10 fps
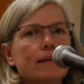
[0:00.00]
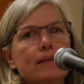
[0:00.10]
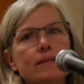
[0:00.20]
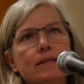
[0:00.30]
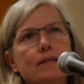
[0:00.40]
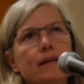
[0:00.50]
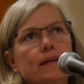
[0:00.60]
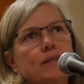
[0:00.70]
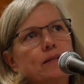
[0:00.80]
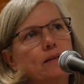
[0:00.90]
This
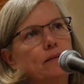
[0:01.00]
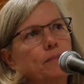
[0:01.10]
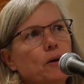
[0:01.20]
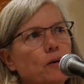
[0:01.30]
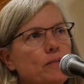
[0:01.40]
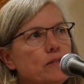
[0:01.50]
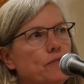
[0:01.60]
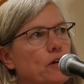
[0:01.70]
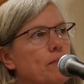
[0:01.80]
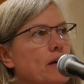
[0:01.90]
next poem is
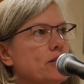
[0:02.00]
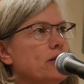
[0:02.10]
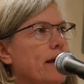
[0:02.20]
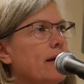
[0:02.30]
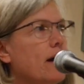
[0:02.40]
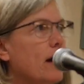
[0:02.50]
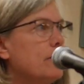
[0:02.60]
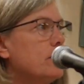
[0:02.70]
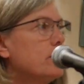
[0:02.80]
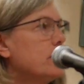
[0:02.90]
very much like a
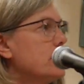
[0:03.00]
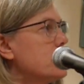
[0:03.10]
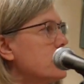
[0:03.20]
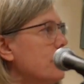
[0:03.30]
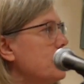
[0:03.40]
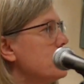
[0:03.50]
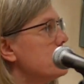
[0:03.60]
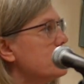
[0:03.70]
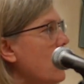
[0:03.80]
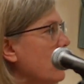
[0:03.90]
haibun, but it's a piece
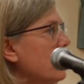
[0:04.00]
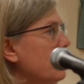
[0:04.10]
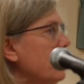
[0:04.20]
of Tonka